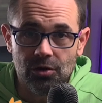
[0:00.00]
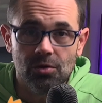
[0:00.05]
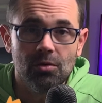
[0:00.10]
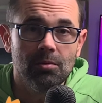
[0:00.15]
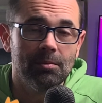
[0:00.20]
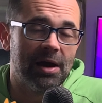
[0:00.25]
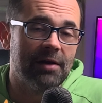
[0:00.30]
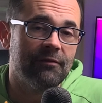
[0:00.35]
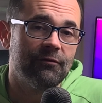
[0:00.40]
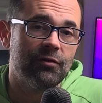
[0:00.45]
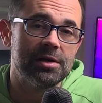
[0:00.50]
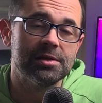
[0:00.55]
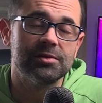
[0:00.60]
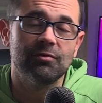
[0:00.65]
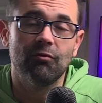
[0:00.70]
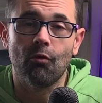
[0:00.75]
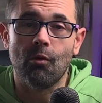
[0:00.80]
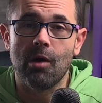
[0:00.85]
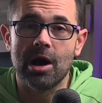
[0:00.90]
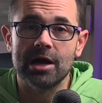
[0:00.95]
you, my friends,
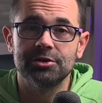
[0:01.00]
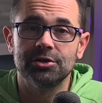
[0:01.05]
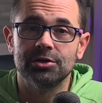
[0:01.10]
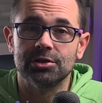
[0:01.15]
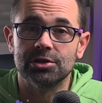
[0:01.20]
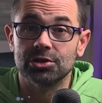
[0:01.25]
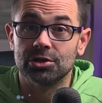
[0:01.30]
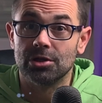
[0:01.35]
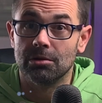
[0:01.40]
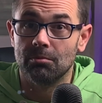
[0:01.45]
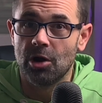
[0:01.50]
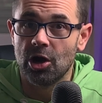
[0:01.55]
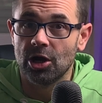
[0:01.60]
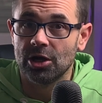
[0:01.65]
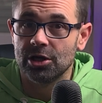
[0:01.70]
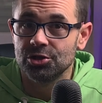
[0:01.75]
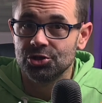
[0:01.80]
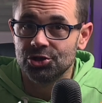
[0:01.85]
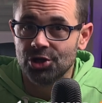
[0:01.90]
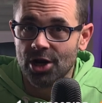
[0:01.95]
for watching this Digital
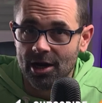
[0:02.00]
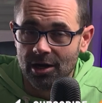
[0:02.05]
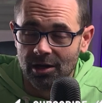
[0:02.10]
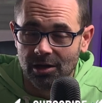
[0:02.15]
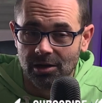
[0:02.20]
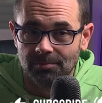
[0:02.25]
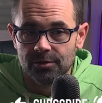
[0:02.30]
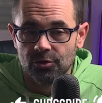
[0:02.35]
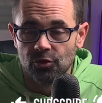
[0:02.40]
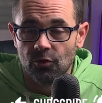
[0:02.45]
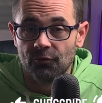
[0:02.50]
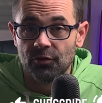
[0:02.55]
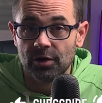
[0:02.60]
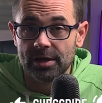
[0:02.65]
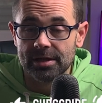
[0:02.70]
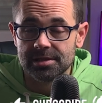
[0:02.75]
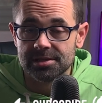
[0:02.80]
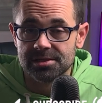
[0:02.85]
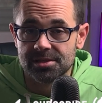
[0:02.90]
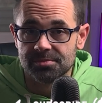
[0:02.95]
Markings channel. Don't
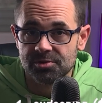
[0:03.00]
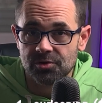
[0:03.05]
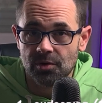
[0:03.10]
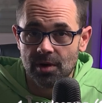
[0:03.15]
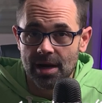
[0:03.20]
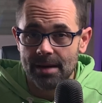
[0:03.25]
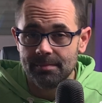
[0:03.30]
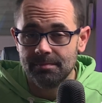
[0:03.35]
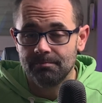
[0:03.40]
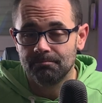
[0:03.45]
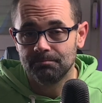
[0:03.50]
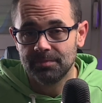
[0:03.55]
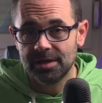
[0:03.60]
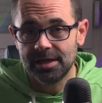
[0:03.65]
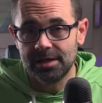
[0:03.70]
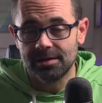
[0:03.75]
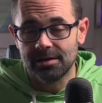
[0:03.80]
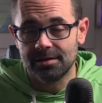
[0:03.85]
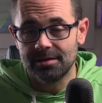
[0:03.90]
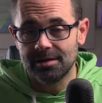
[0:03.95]
forget to subscribe,
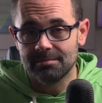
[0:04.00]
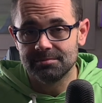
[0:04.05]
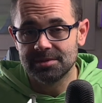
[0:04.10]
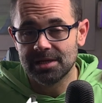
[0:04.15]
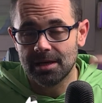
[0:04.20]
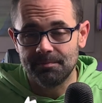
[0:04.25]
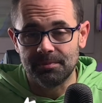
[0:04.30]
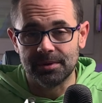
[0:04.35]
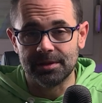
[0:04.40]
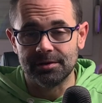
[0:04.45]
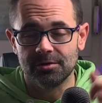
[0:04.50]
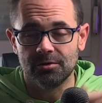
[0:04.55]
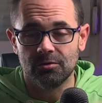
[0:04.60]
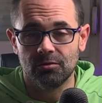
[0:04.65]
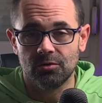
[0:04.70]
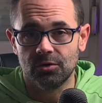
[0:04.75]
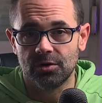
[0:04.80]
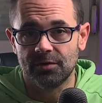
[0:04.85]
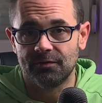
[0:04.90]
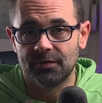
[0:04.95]
hit the thumbs up and turn on
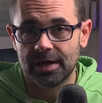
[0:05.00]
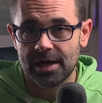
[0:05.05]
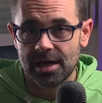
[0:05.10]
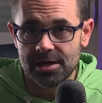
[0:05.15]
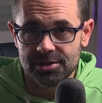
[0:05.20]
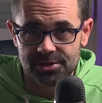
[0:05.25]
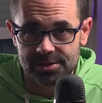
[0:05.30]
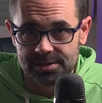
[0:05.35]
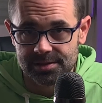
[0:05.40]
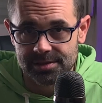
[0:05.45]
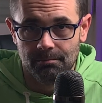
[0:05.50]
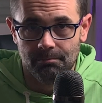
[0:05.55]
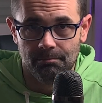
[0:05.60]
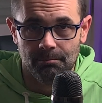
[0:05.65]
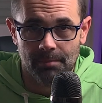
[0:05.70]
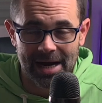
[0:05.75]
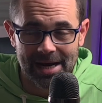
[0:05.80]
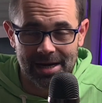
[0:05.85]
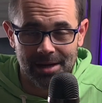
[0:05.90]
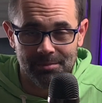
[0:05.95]
notifications.
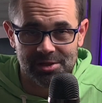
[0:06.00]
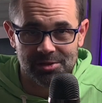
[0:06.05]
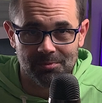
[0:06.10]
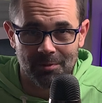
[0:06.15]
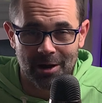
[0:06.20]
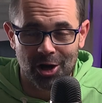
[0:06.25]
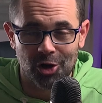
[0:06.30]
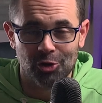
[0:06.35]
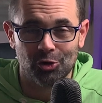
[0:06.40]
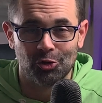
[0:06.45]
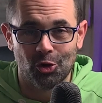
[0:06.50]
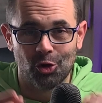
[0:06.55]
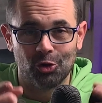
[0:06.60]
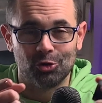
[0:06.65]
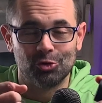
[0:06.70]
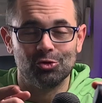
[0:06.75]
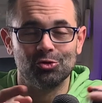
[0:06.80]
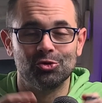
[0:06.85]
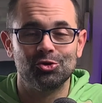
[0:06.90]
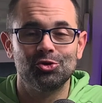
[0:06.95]
My name is Marco. Talk
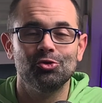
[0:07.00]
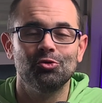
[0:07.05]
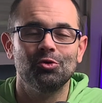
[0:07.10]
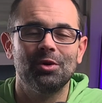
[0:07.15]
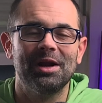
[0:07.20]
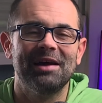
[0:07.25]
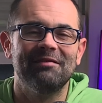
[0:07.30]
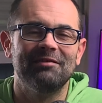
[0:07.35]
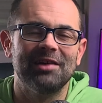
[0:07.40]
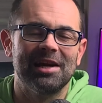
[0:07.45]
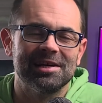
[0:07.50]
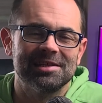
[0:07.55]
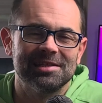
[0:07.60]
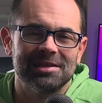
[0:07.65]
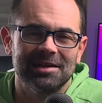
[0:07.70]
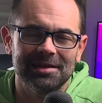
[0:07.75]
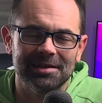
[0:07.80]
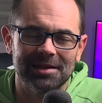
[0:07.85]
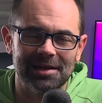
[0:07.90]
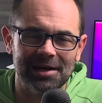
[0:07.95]
to you soon. Have an
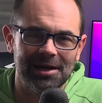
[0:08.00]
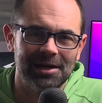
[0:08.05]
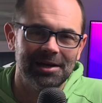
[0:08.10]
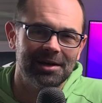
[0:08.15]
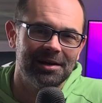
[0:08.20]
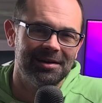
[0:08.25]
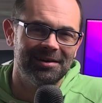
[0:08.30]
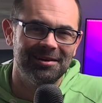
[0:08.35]
excellent day.